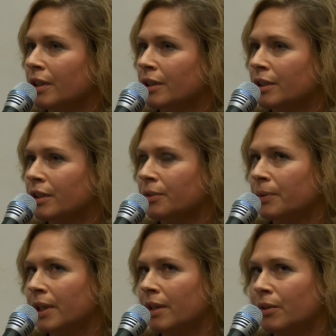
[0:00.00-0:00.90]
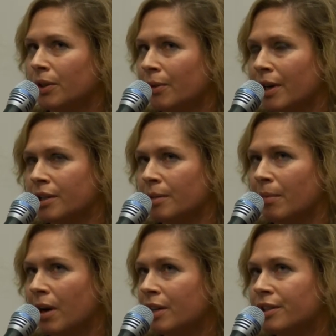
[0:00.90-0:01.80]
It really requires a
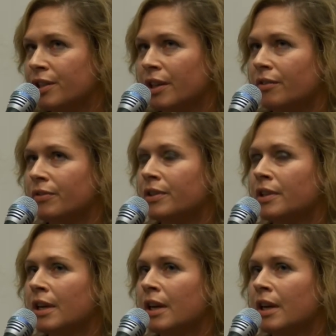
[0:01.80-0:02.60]
mind shift.